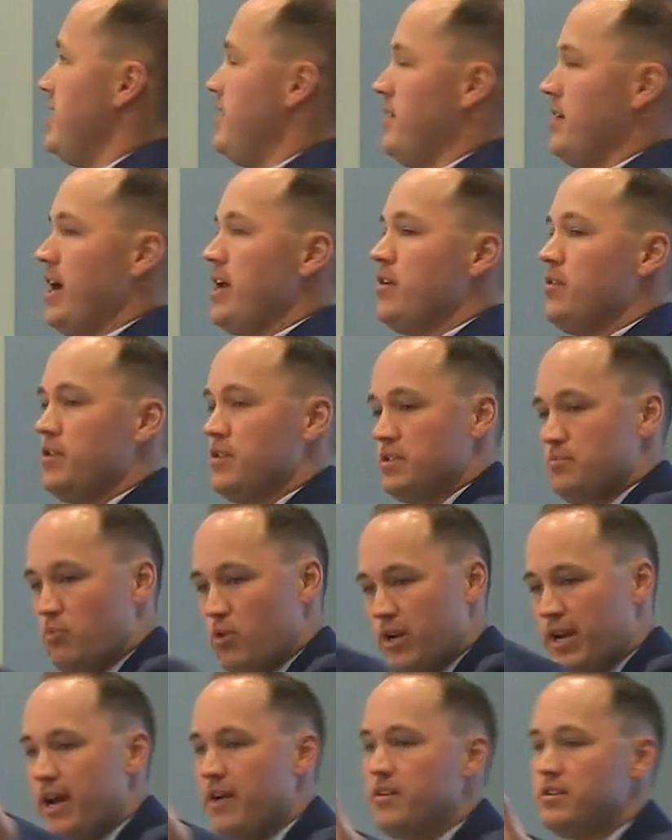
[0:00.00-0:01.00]
and I know there's some
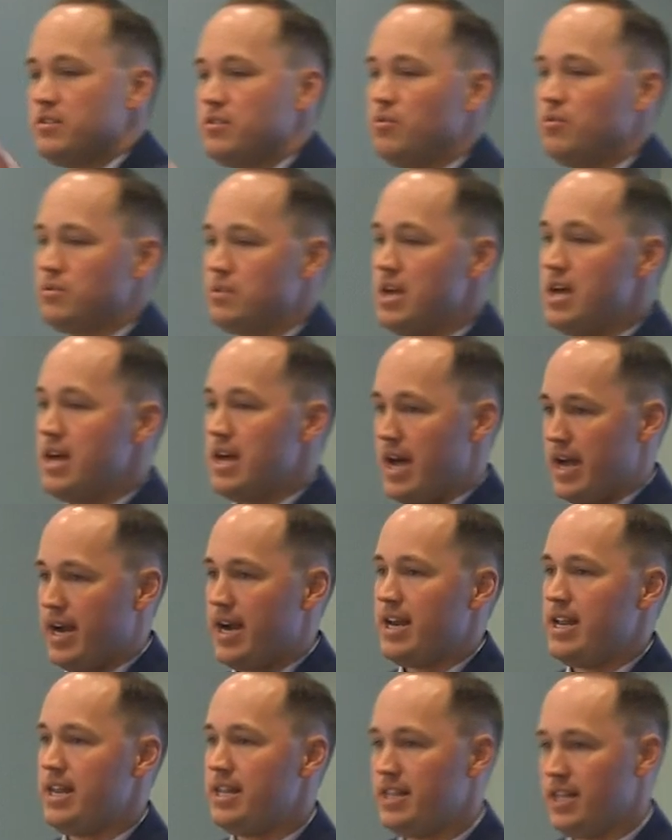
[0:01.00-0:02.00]
more county schools. I
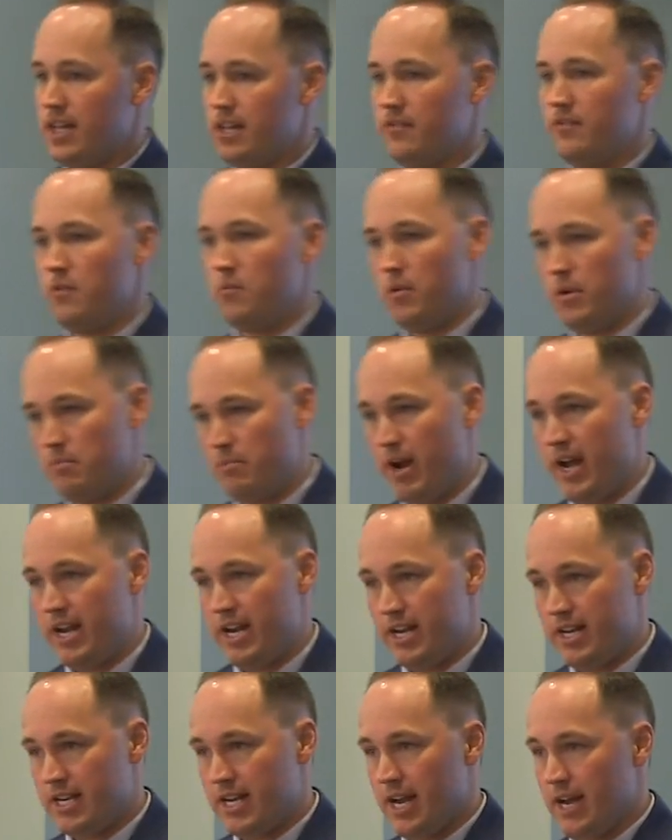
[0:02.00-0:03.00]
got to eat the elephant one bite
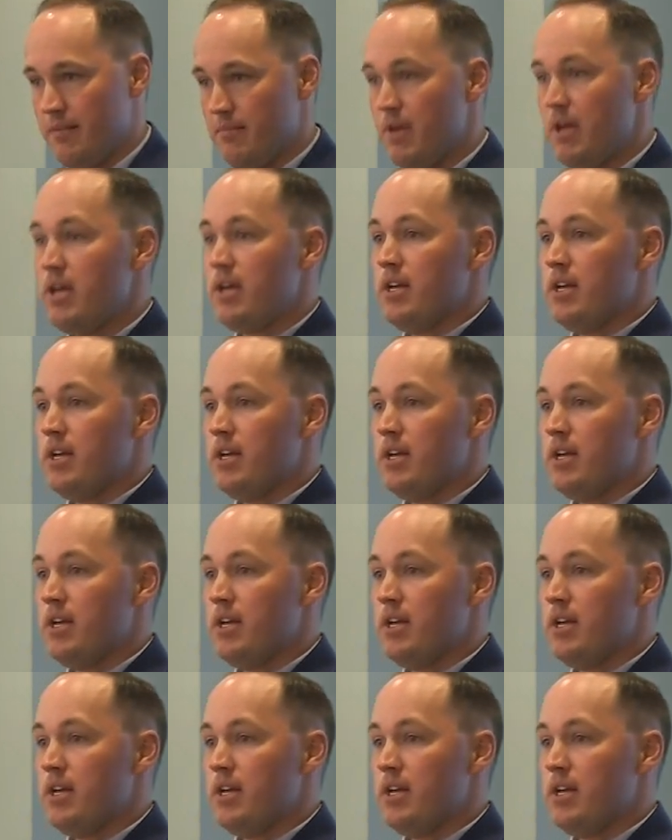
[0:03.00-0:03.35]
at a time.